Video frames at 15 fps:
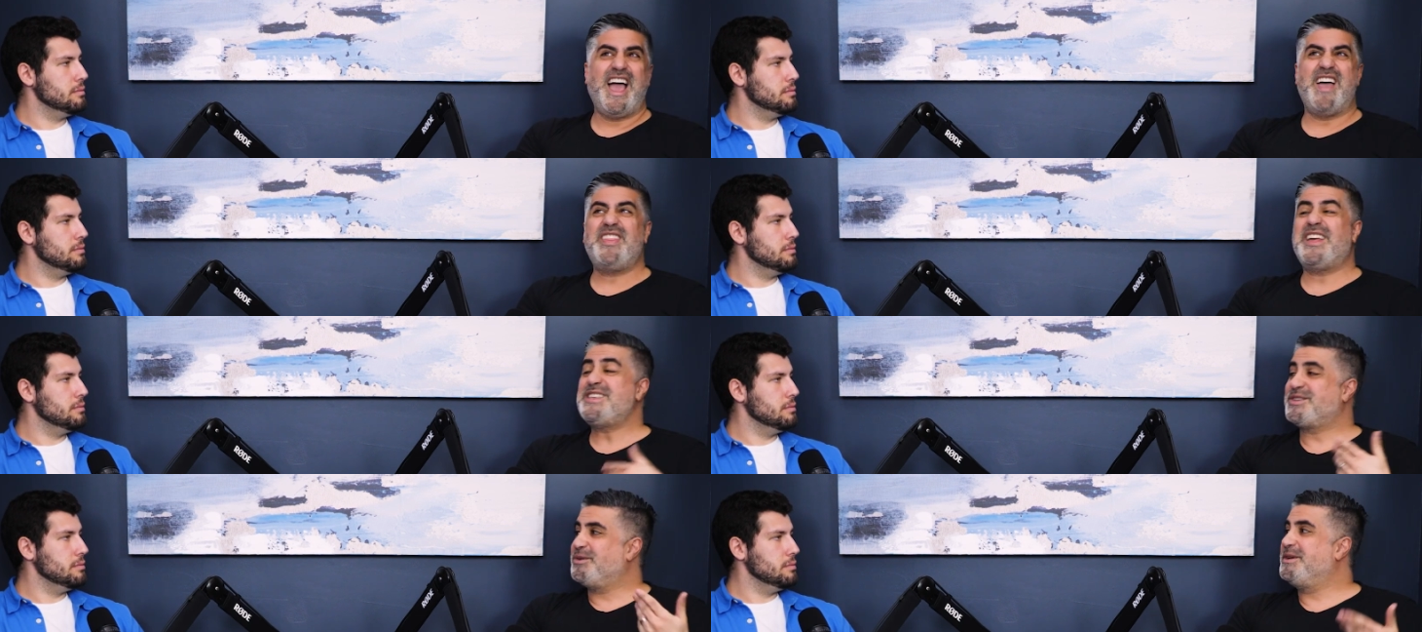
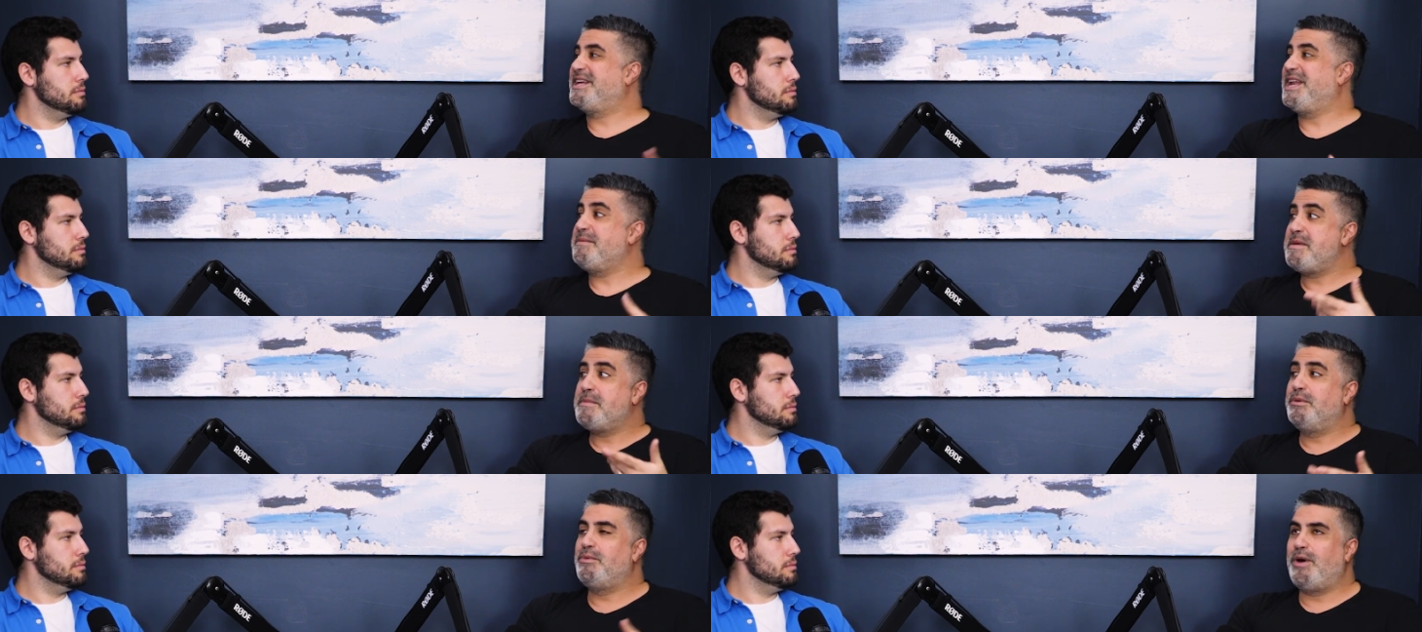Speaker 1: And I started
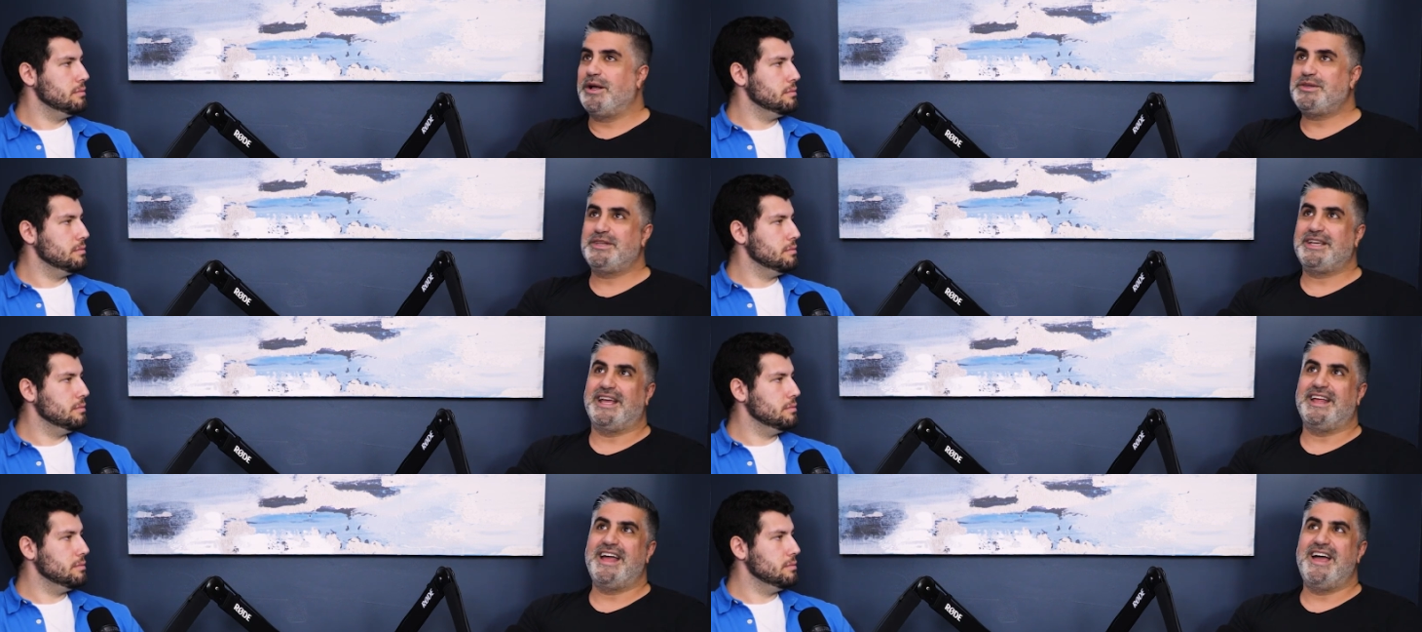getting people
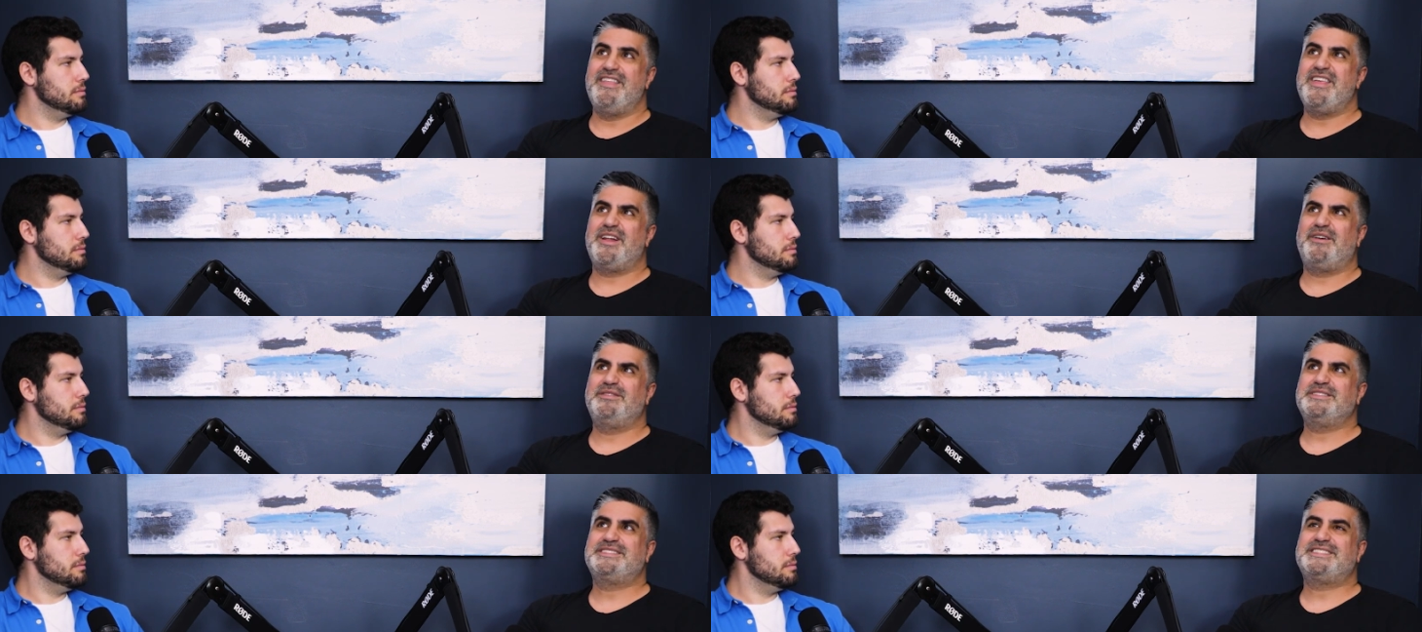watching it, and then
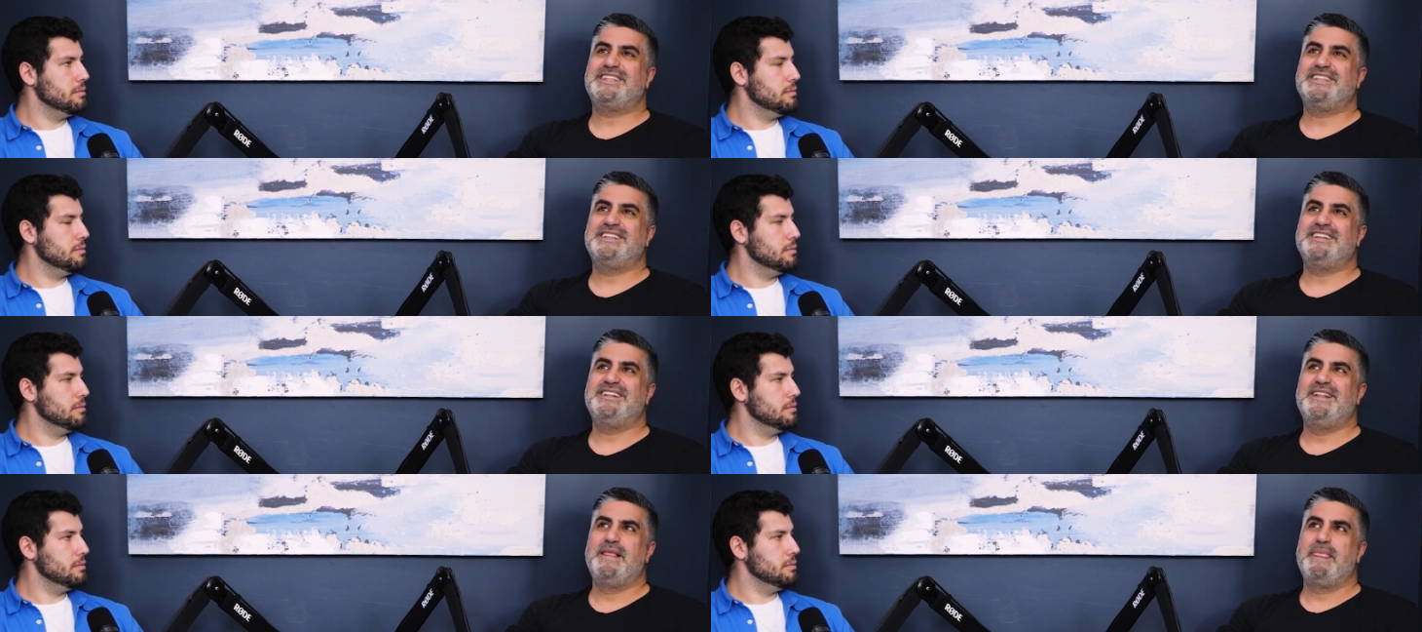all of a
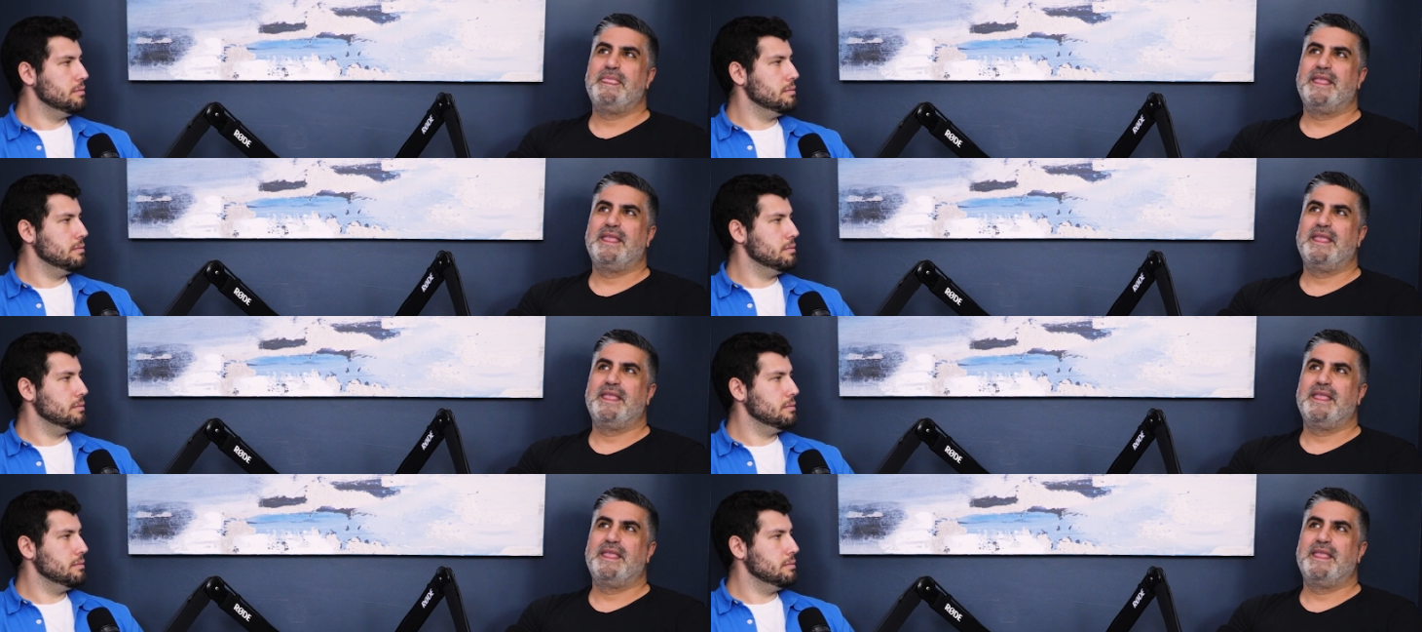sudden,